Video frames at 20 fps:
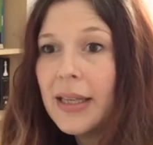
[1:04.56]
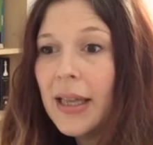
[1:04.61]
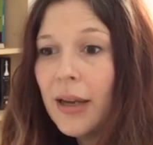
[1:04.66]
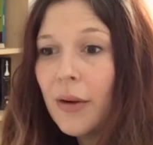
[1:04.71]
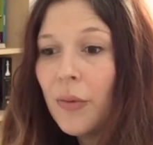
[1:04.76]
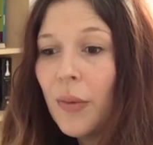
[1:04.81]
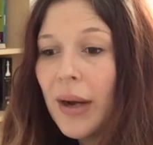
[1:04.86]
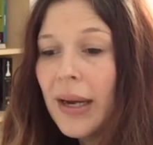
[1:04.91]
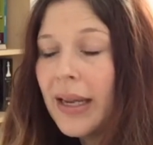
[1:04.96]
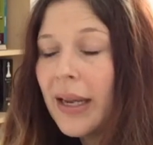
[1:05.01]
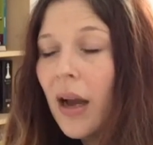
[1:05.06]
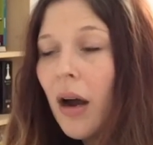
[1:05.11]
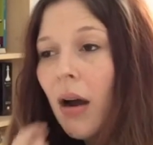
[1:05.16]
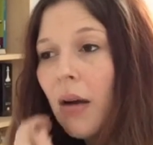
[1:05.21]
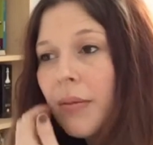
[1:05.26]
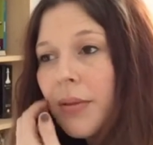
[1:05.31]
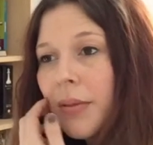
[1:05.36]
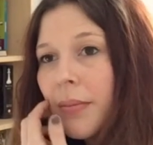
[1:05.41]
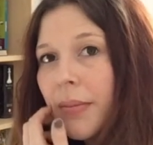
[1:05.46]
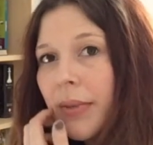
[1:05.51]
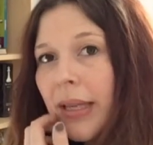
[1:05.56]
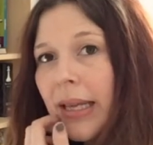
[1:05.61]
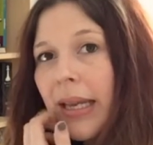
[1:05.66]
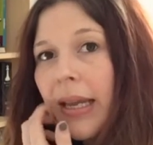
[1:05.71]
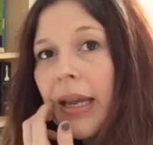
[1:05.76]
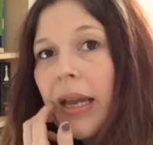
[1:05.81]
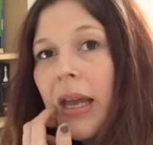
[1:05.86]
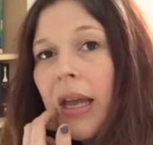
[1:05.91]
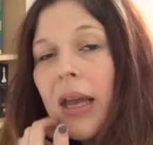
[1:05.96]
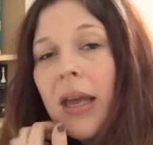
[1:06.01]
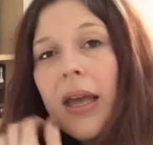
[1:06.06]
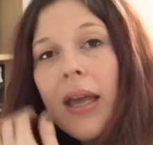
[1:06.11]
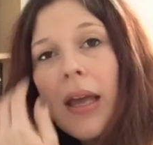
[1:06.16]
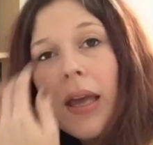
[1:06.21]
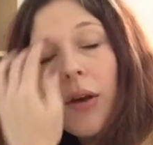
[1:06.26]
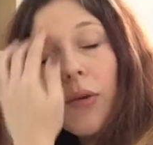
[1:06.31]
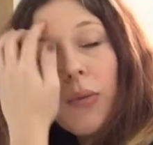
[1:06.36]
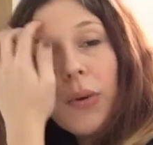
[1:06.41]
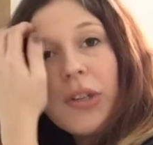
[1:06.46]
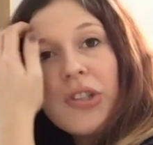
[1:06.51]
like running optimally,
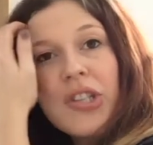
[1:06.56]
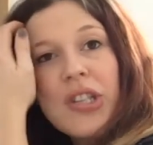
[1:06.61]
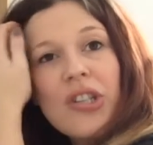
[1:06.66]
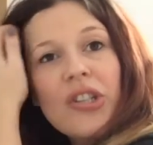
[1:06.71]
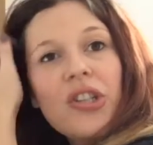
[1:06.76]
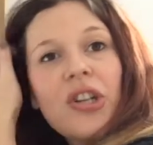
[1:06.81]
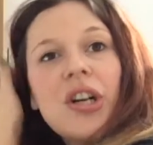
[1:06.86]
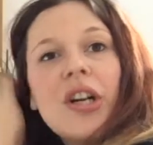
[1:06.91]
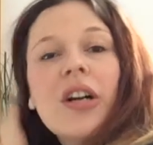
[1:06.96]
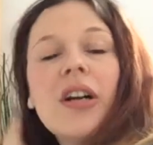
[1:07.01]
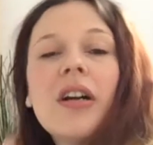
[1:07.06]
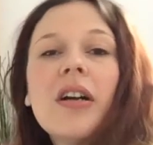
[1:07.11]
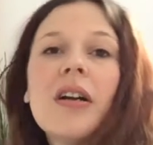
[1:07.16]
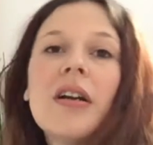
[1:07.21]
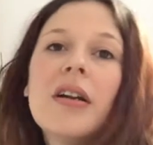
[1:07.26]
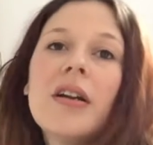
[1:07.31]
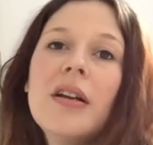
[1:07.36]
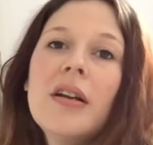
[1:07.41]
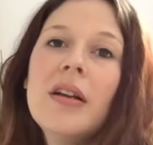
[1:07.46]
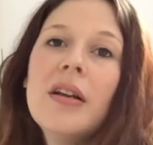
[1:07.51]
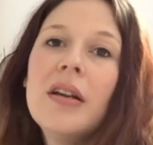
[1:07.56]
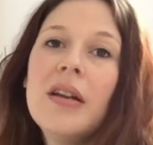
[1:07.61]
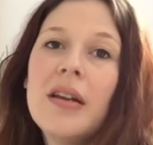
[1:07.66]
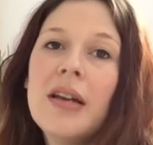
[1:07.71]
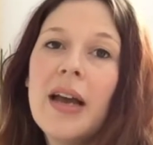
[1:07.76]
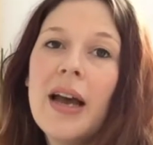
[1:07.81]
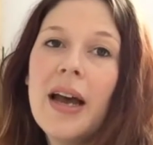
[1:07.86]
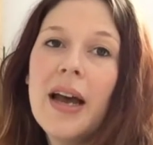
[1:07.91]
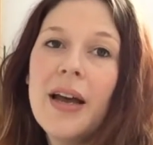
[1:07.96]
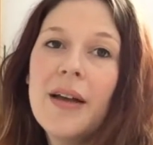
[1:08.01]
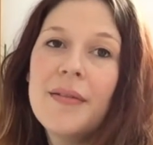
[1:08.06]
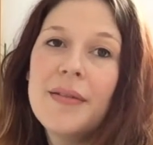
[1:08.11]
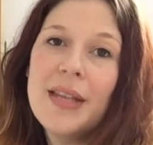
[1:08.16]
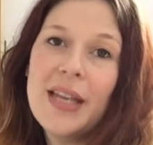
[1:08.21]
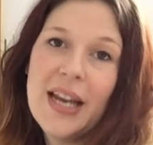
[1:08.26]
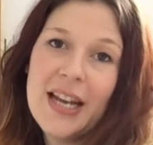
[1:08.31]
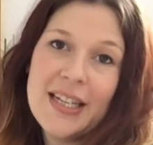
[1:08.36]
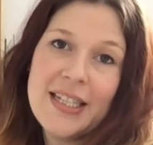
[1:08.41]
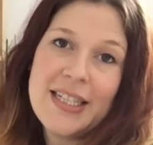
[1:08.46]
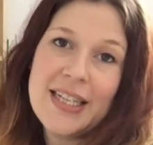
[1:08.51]
which in turn, the
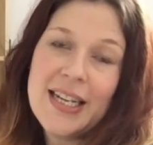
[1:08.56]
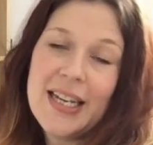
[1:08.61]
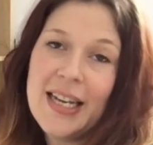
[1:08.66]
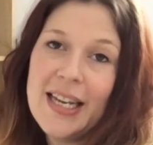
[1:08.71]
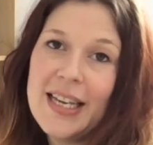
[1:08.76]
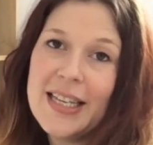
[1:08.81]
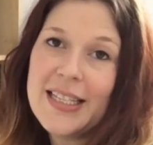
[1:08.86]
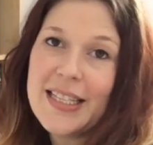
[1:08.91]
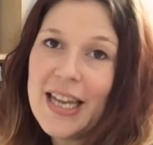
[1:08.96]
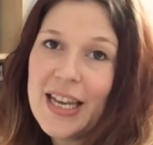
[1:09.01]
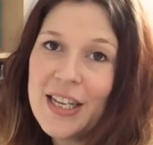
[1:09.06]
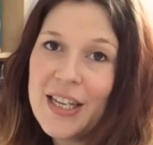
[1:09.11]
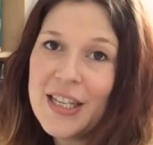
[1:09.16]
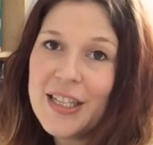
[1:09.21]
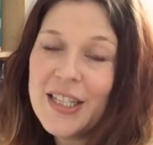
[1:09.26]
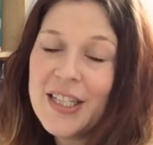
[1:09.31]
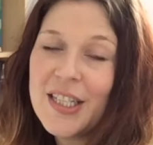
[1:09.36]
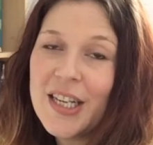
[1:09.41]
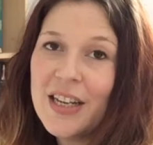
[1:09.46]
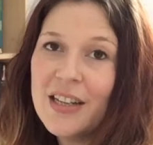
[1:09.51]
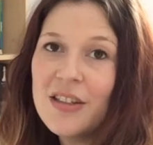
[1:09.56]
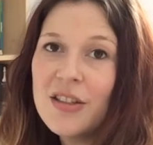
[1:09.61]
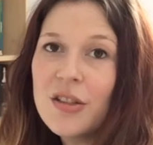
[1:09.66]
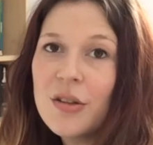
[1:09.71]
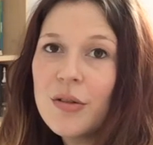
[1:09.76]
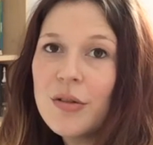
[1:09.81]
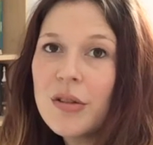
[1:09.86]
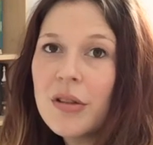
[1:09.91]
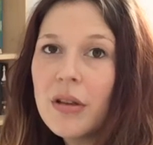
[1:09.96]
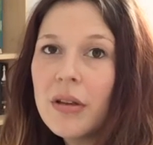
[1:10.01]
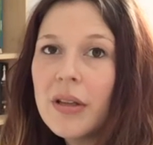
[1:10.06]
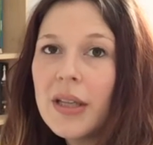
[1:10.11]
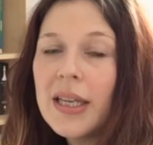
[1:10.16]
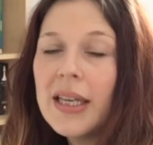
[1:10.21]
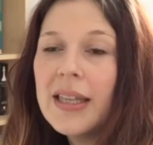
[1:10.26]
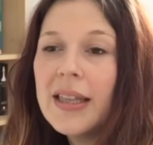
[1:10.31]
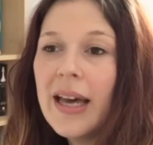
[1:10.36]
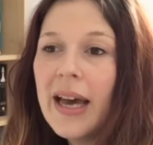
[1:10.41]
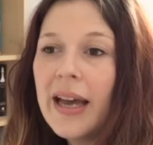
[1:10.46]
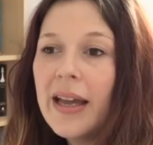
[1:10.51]
idea is that it's done so
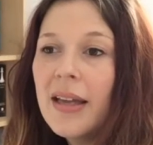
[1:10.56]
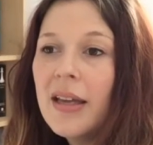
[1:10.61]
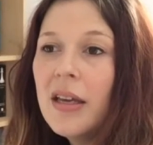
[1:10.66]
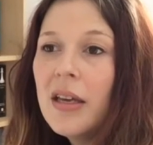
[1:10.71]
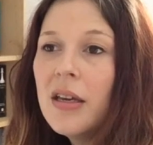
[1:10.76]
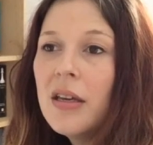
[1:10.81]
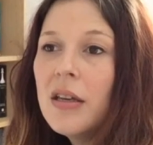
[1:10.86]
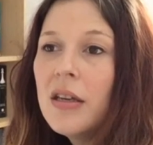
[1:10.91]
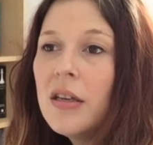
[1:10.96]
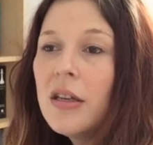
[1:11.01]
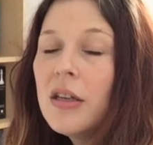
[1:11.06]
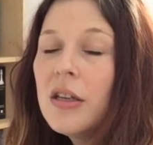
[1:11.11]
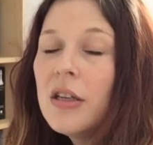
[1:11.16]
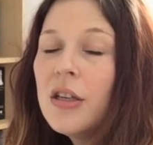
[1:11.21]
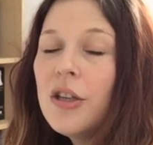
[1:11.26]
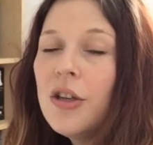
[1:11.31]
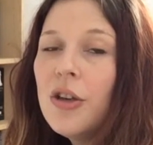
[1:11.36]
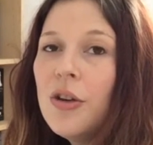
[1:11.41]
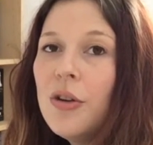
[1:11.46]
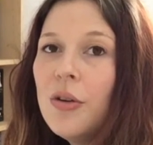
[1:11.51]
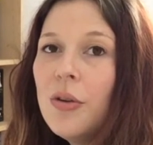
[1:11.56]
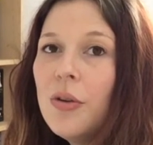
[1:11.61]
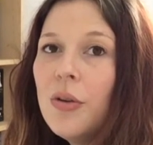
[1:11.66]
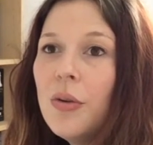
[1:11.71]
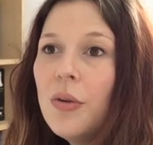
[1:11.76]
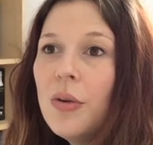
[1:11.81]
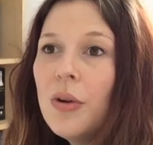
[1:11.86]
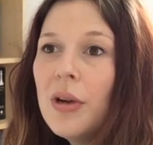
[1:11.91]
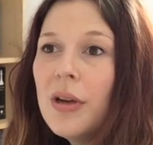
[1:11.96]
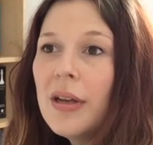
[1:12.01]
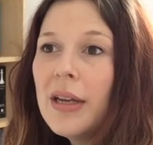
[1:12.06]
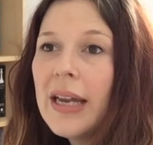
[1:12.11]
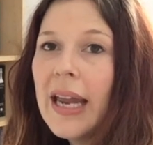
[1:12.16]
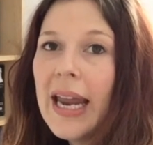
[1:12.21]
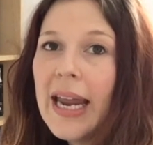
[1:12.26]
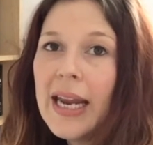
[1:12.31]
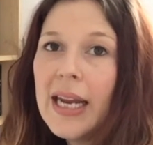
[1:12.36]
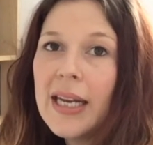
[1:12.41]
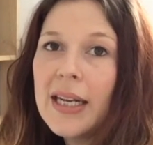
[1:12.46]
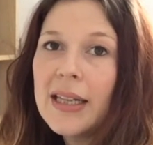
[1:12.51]
slowly that you
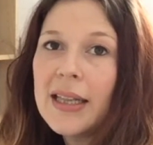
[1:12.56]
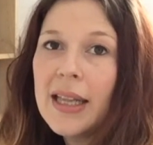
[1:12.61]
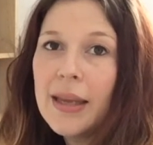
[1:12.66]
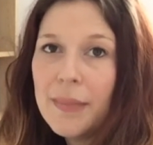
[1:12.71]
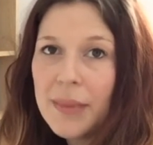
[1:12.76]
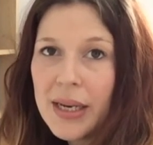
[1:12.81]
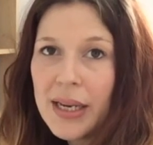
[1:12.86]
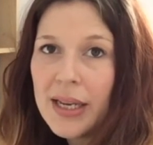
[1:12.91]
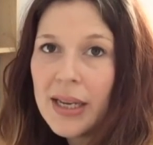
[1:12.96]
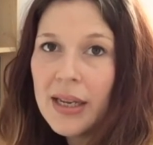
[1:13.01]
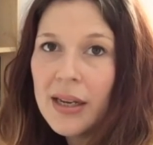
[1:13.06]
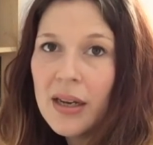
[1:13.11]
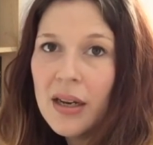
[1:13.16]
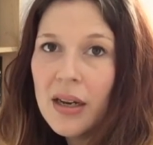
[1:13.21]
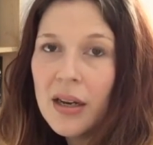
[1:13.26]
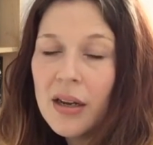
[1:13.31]
gain limited